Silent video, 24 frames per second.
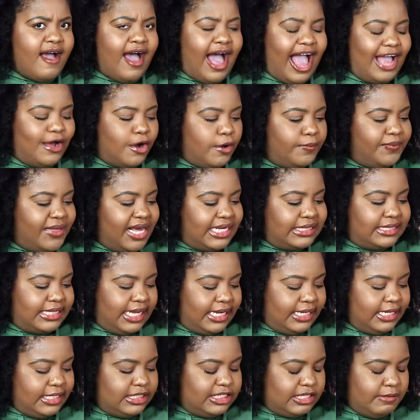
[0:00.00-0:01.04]
I hope they
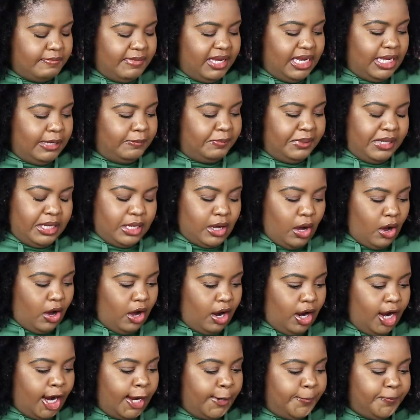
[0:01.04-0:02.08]
send it to me in
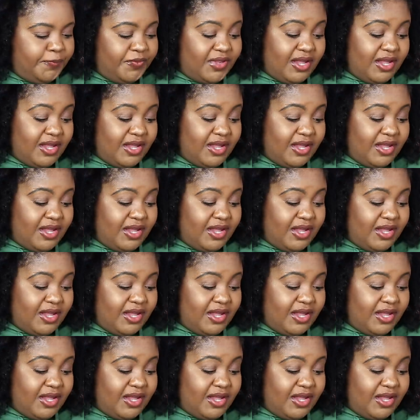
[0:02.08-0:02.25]
PR.